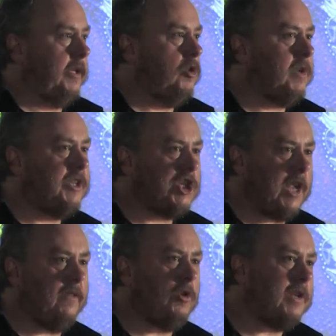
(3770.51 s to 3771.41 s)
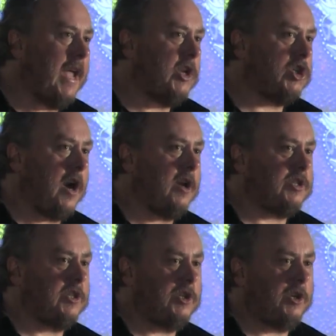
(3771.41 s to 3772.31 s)
if you take charge of
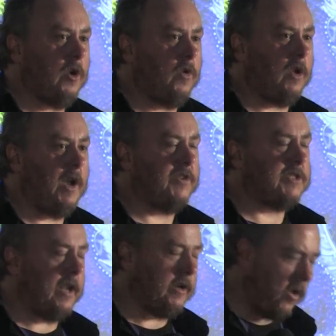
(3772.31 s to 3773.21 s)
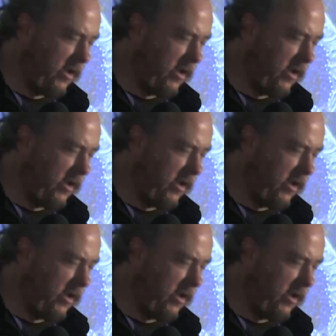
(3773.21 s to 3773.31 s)
this in your own life, instead of going,